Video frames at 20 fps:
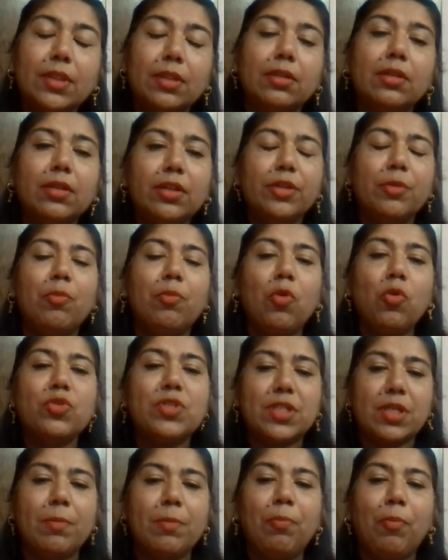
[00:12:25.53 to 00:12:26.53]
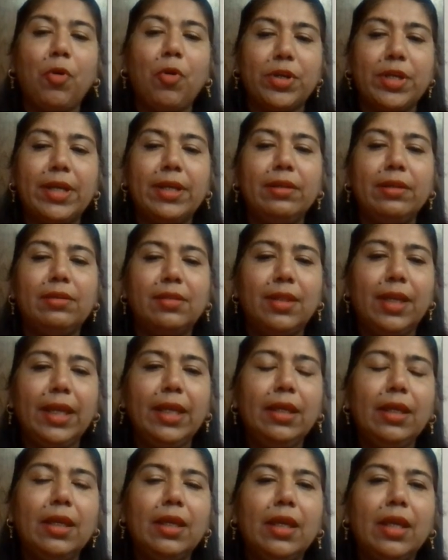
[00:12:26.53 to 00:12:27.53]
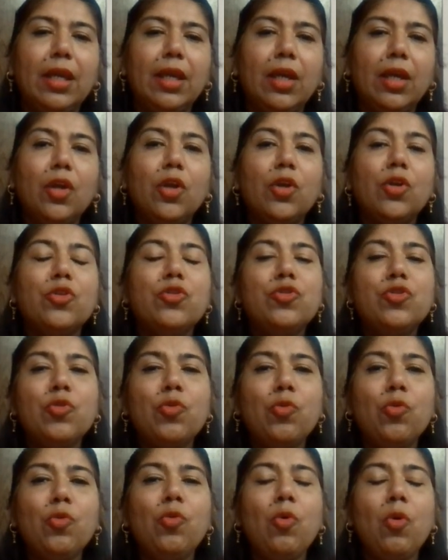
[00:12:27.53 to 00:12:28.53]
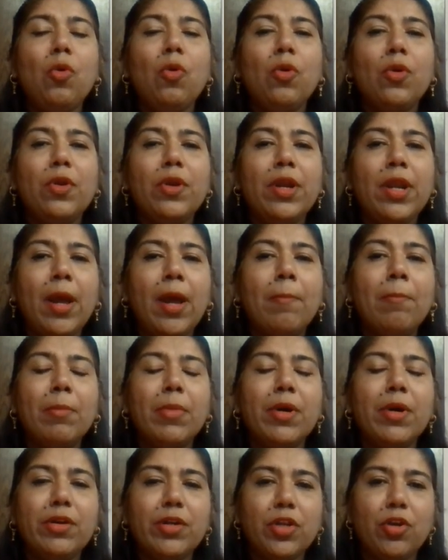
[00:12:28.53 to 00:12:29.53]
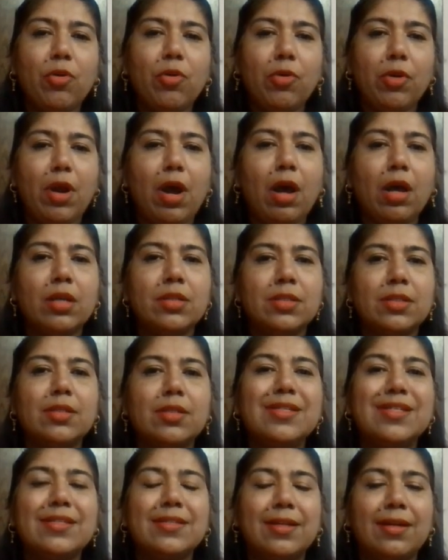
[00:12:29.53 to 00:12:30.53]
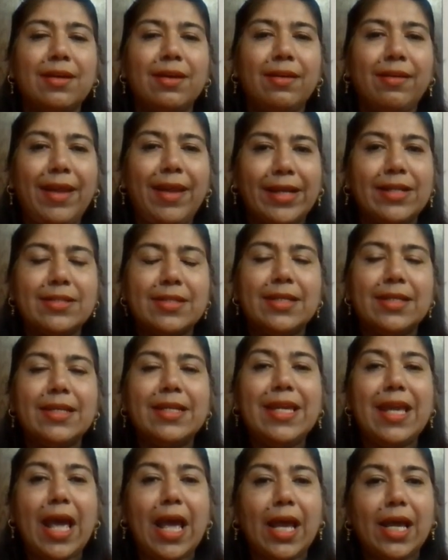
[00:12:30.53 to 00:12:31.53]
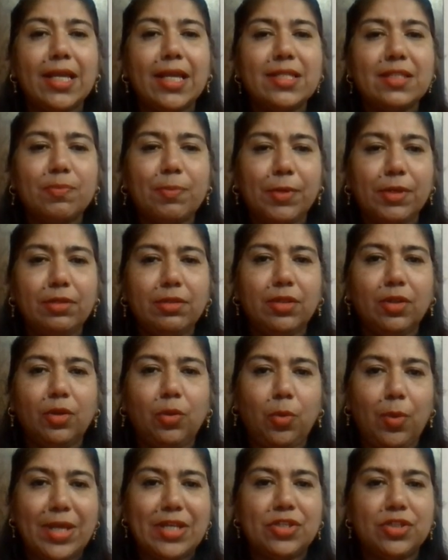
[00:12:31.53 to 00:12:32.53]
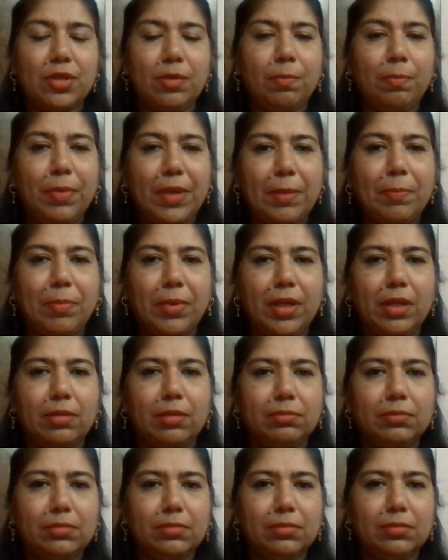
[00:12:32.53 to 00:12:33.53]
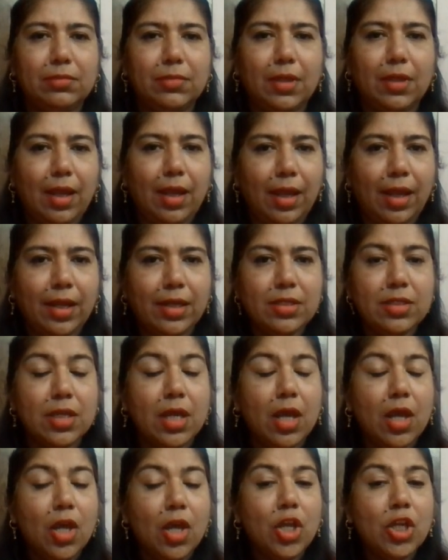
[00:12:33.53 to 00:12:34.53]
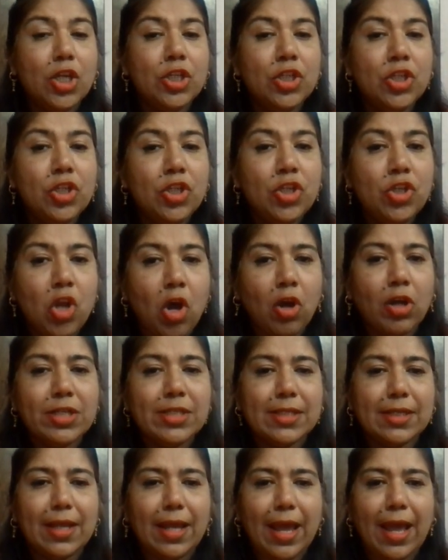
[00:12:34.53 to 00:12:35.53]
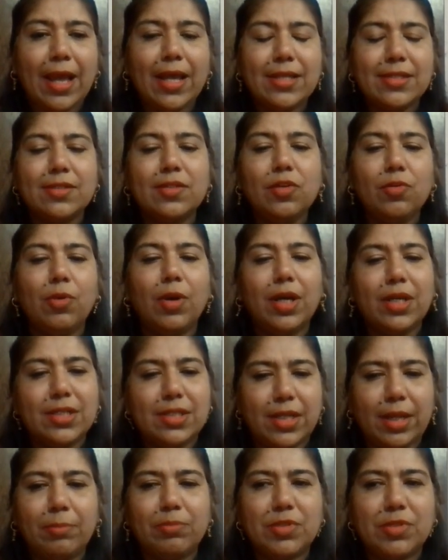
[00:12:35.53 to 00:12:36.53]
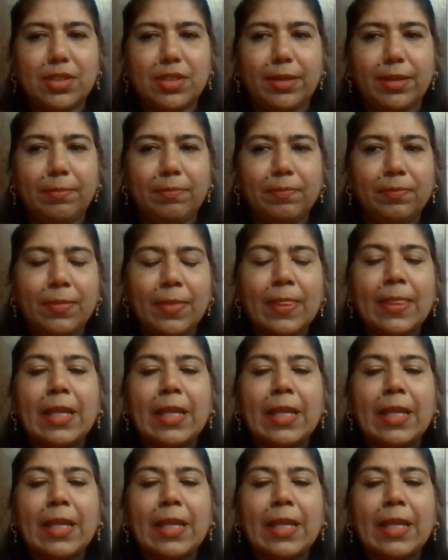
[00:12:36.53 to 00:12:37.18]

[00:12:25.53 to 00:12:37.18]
Third most important thing, do number your answers correctly as per the question paper and not as you attempt them.